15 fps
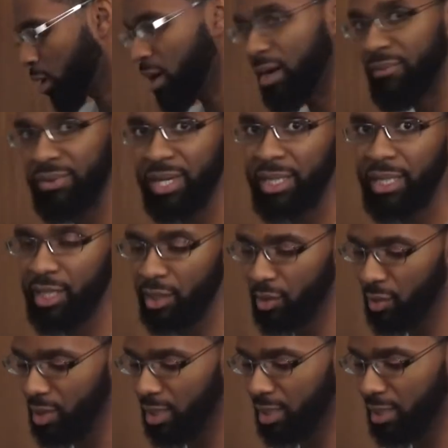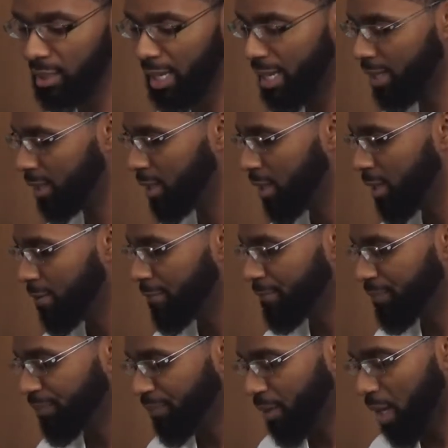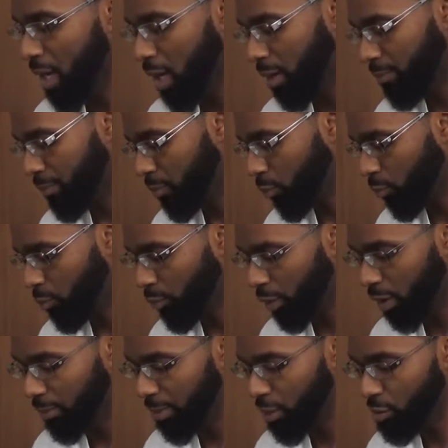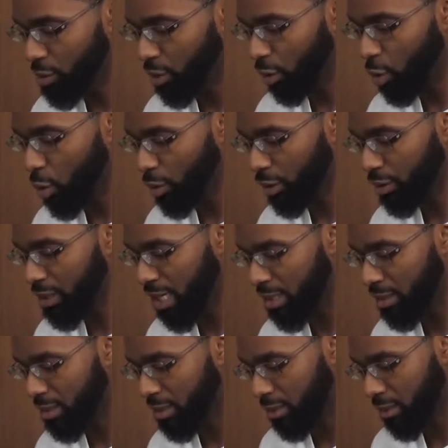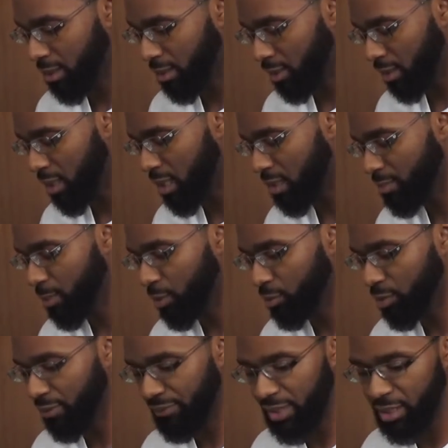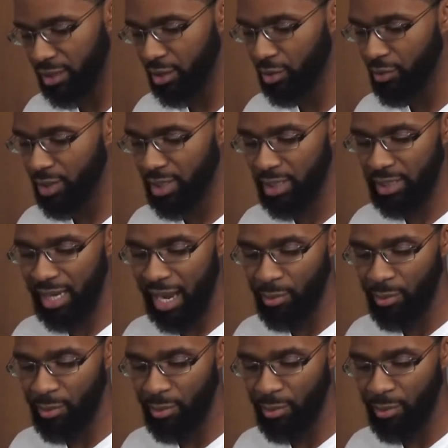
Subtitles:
of any ingredient. Like we're gonna be using a 1/4 teaspoon of each ingredient.